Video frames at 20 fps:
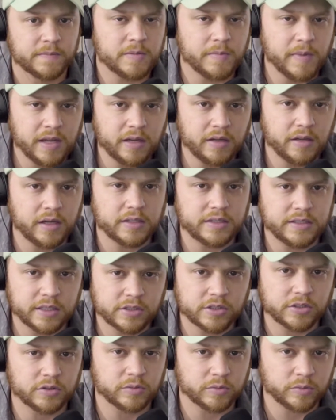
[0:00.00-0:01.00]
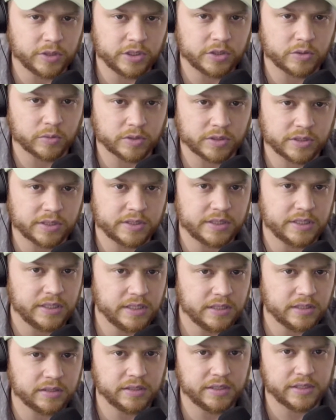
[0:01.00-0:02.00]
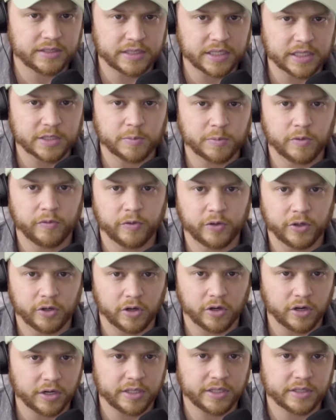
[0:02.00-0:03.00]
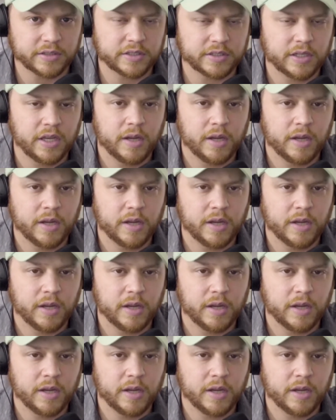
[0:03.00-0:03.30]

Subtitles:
To make additional resources easily accessible for your audience,